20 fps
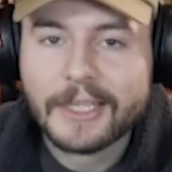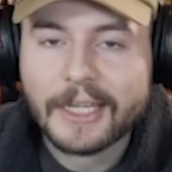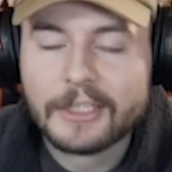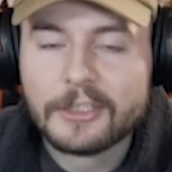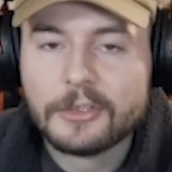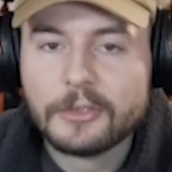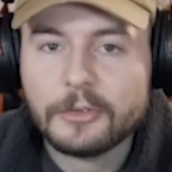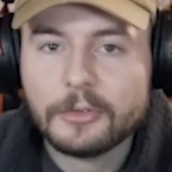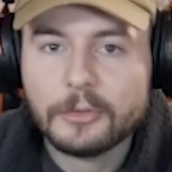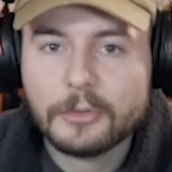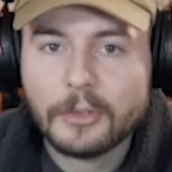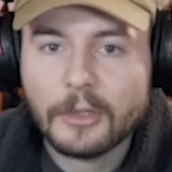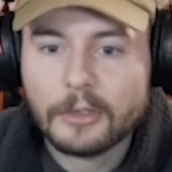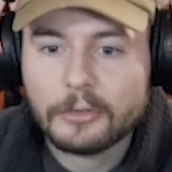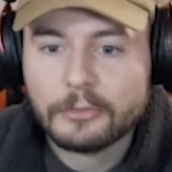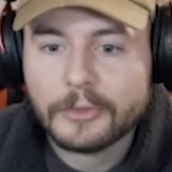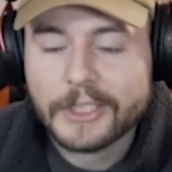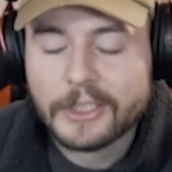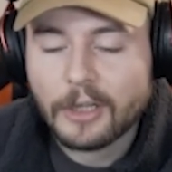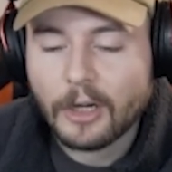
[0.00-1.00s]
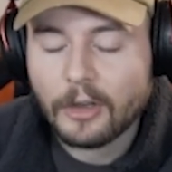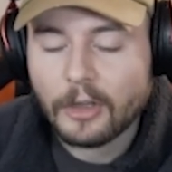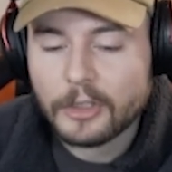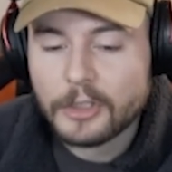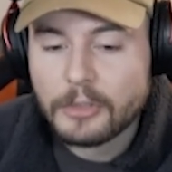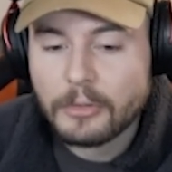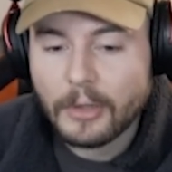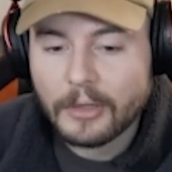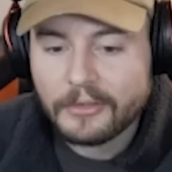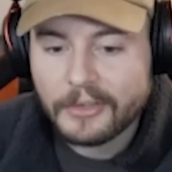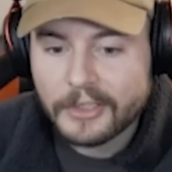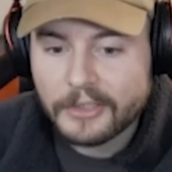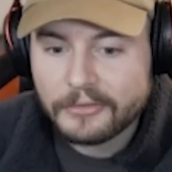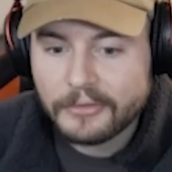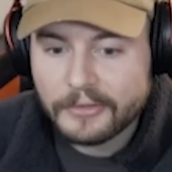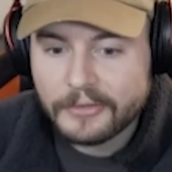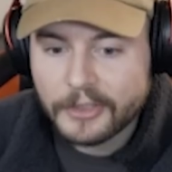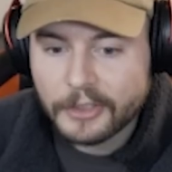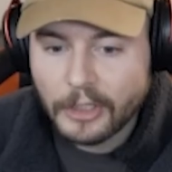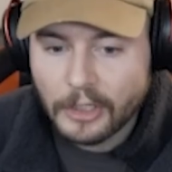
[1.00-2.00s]
get to recall on
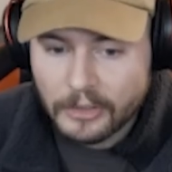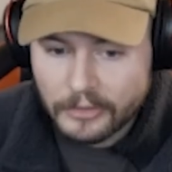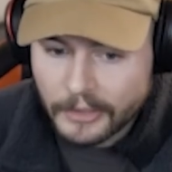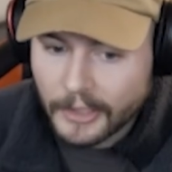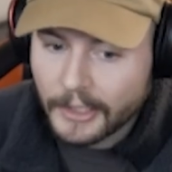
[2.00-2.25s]
1,250 gold.